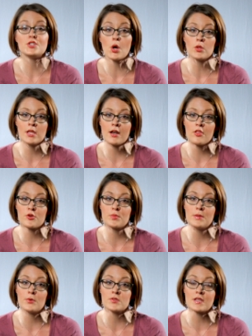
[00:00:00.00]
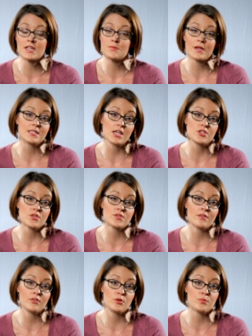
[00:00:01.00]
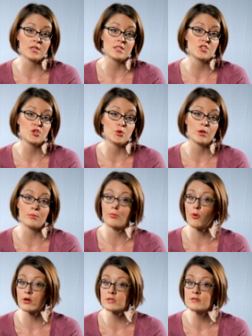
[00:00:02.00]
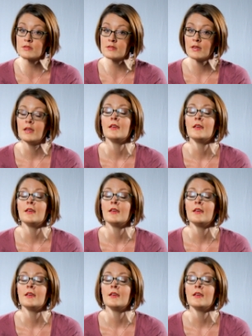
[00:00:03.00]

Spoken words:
Don't let other people's expectations of you be too important.